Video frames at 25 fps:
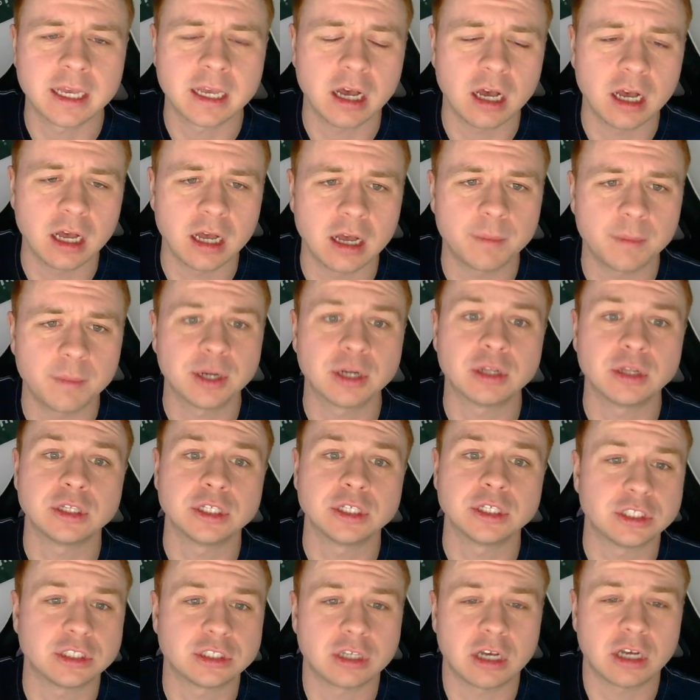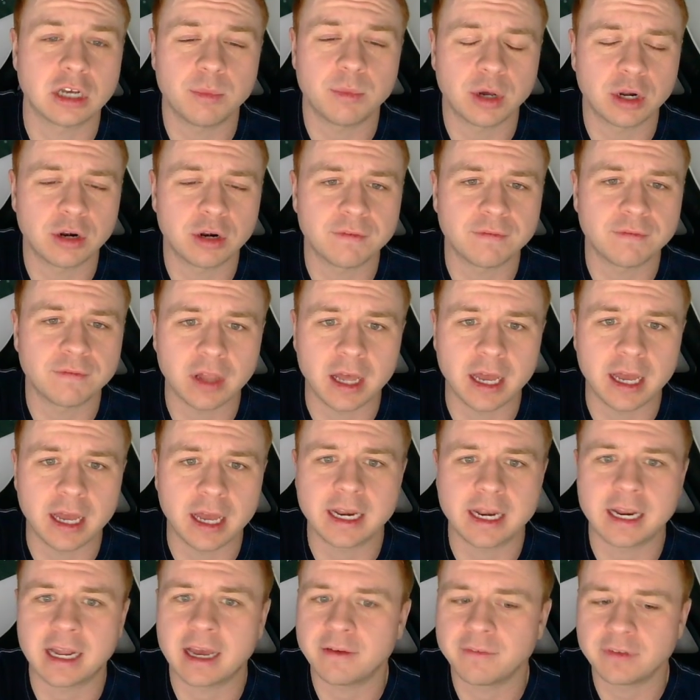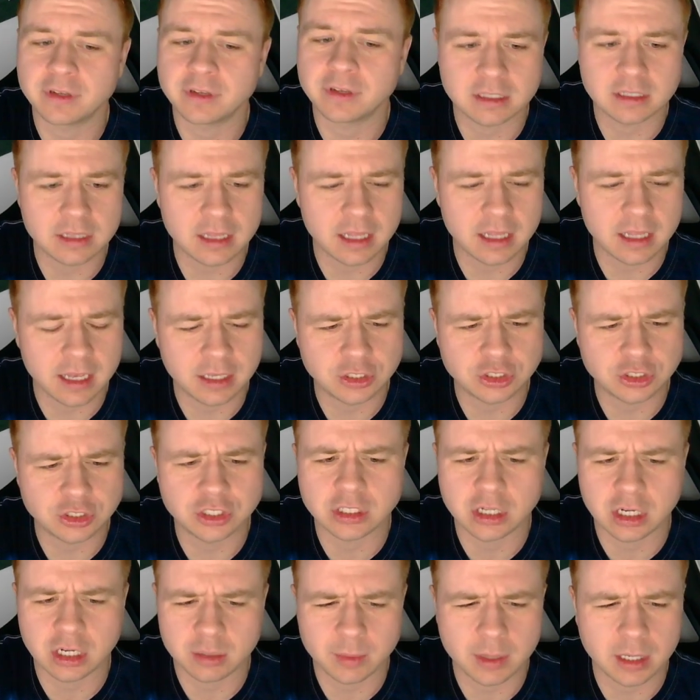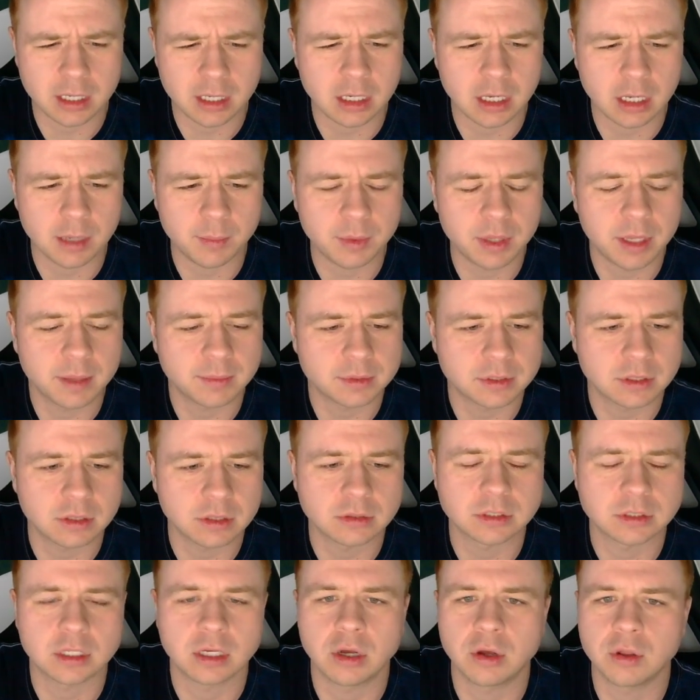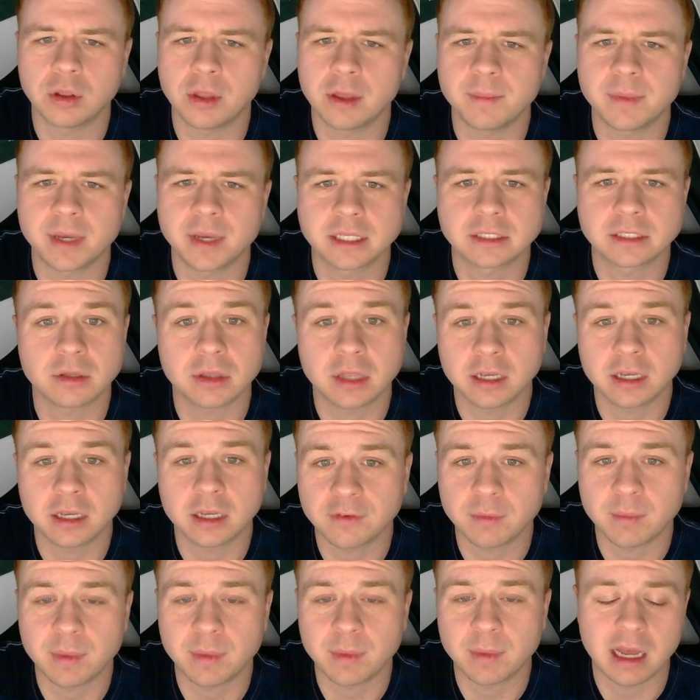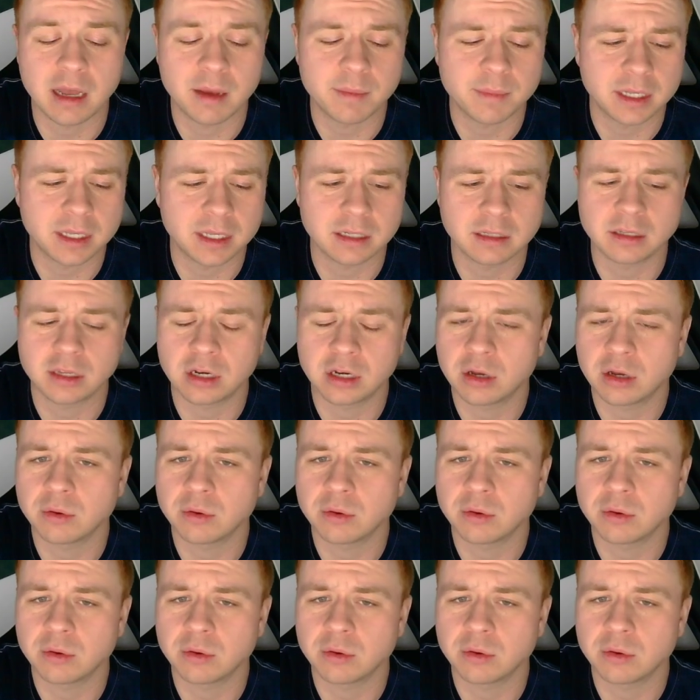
Apparently, she saw a butterfly, and obviously that she talked about a couple episodes ago that makes her think of her mom, and